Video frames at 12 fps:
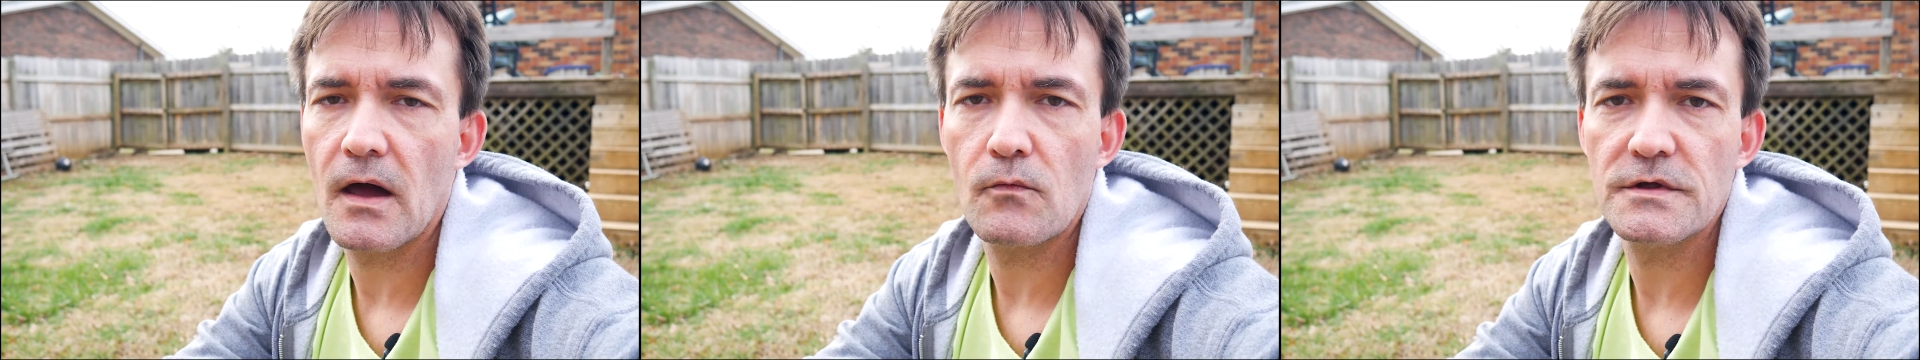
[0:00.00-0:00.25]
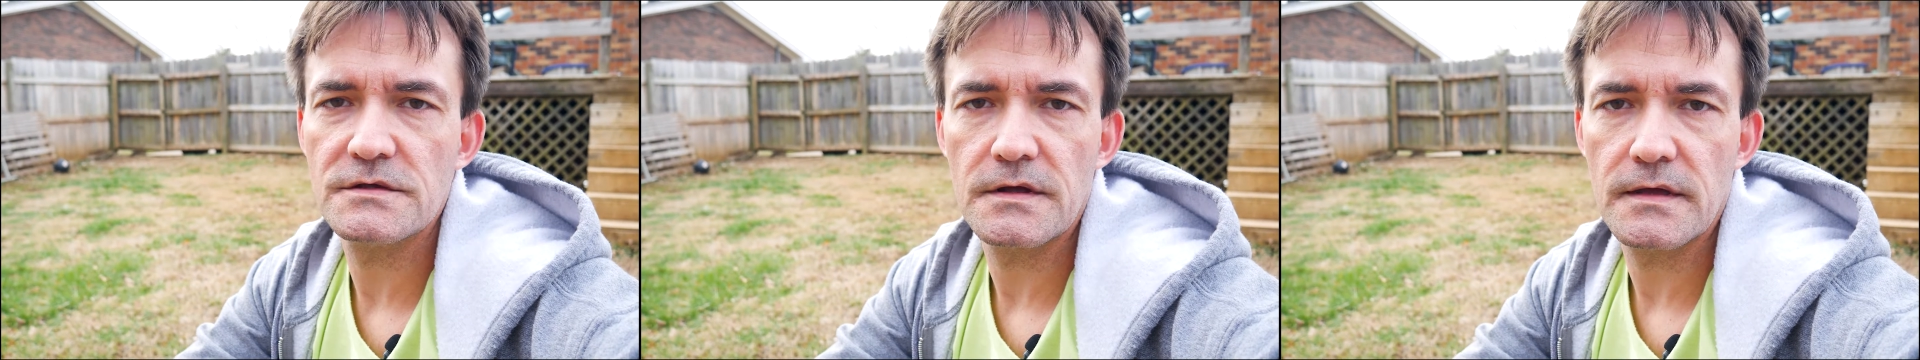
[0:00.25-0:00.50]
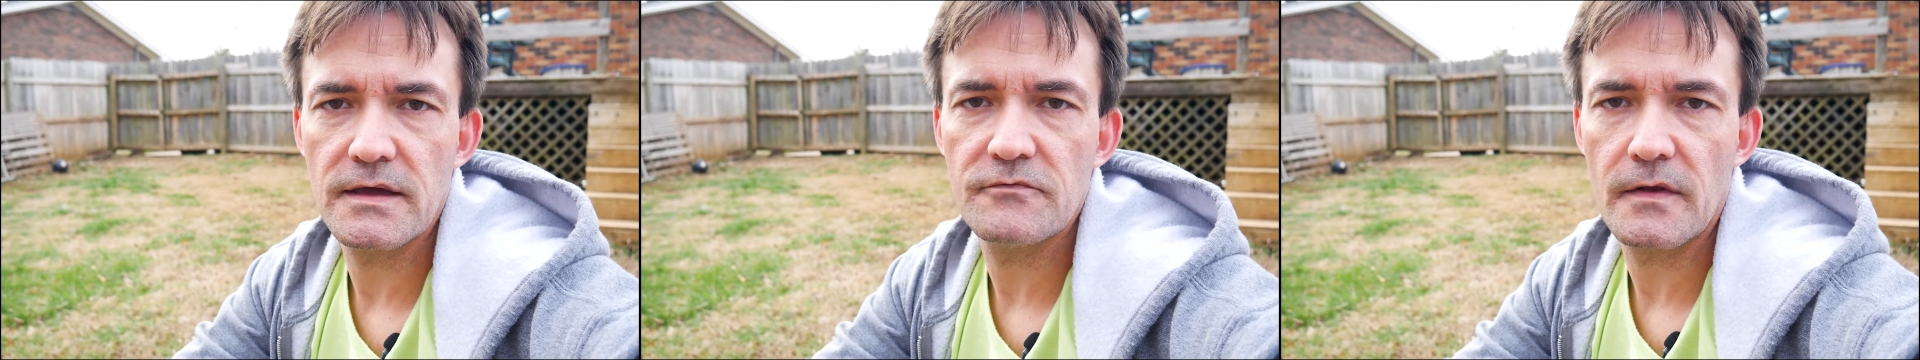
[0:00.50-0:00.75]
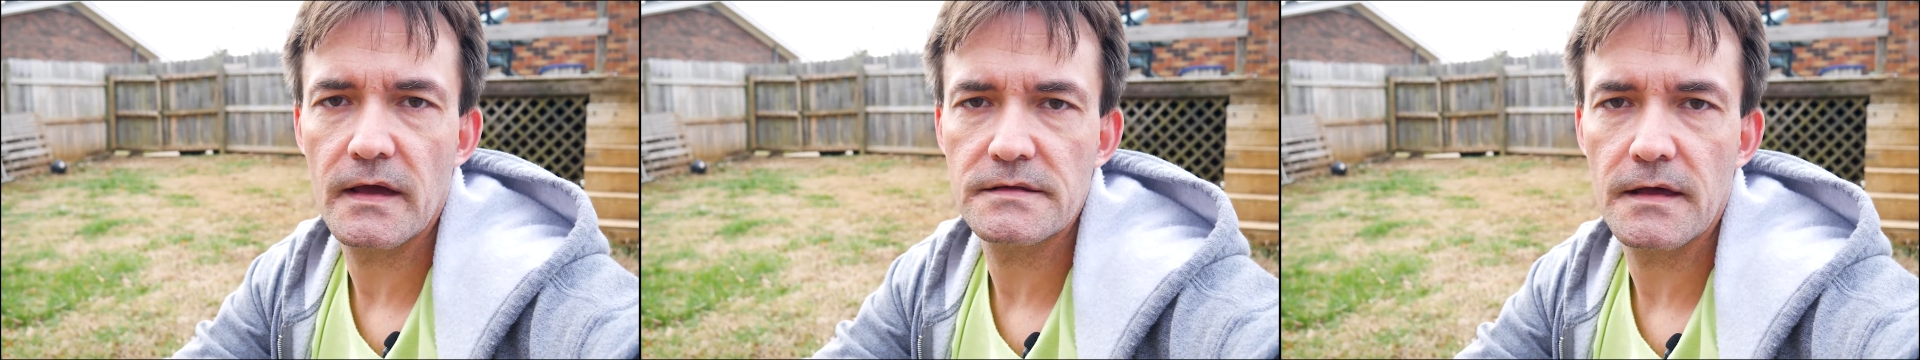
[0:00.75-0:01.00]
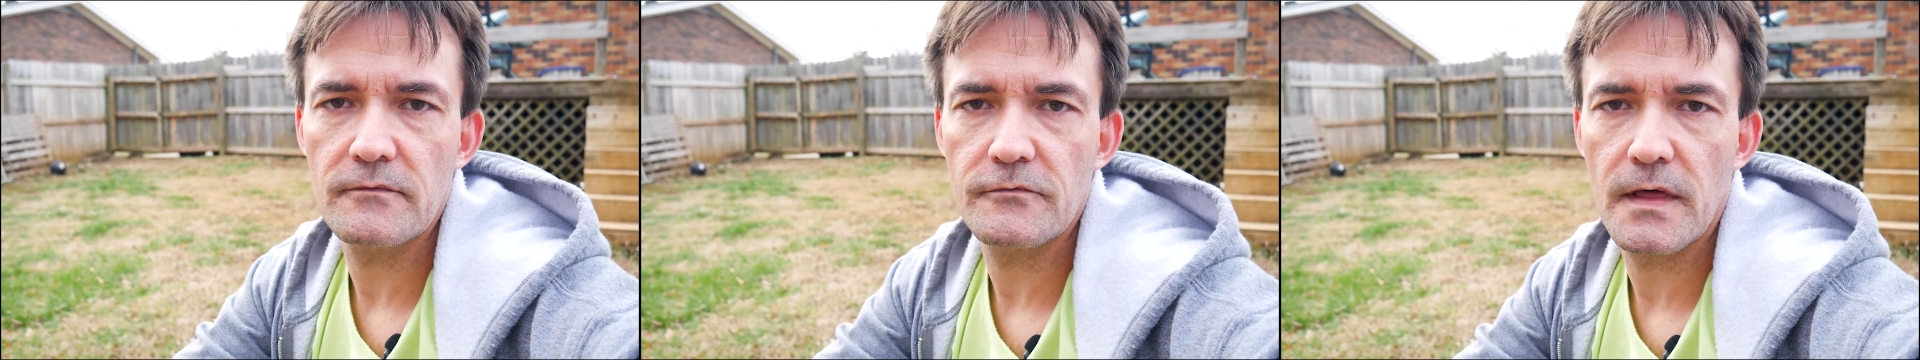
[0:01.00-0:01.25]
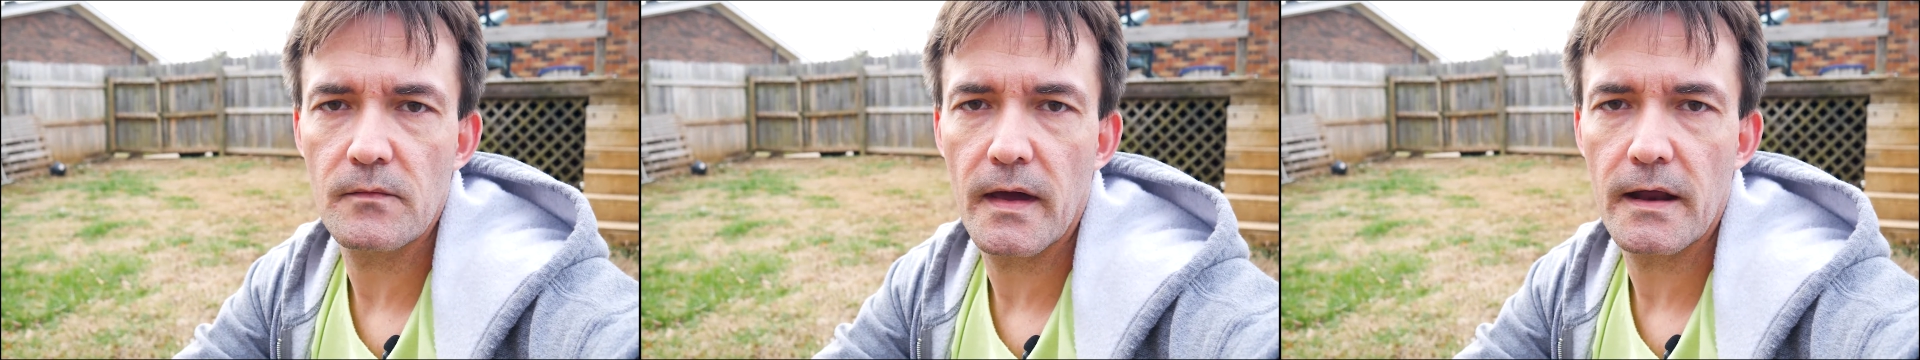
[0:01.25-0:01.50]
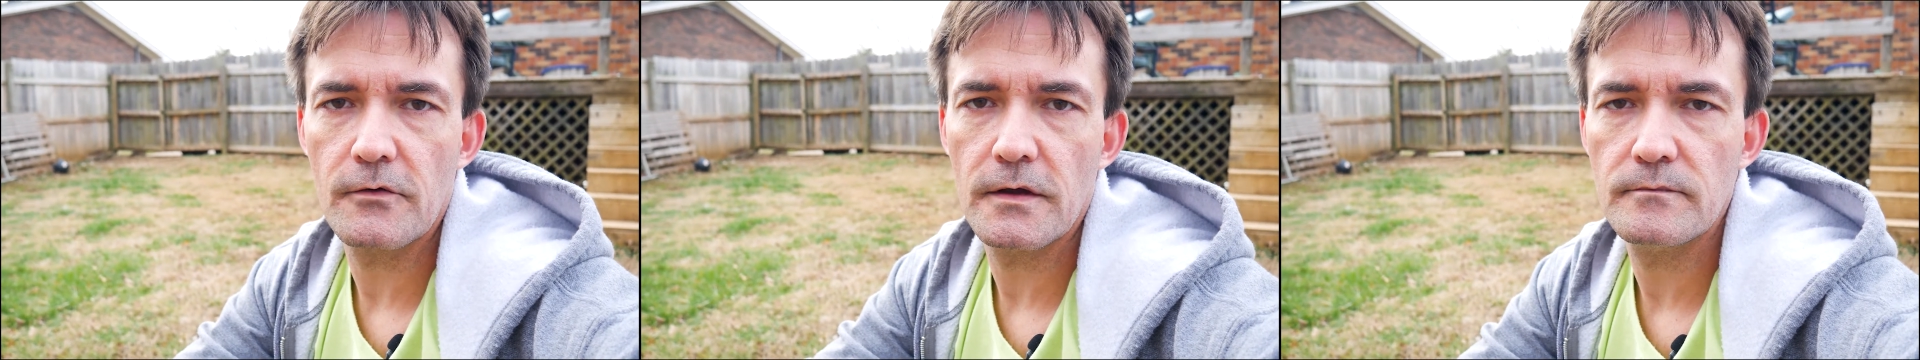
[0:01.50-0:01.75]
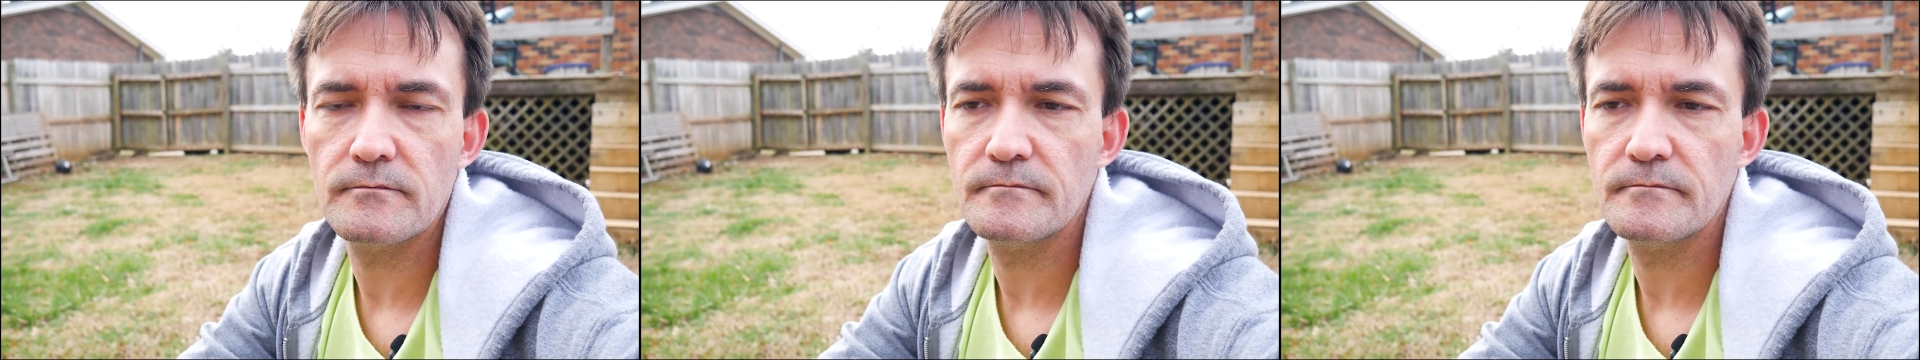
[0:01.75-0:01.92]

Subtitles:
now we're just going to get flight time for that battery.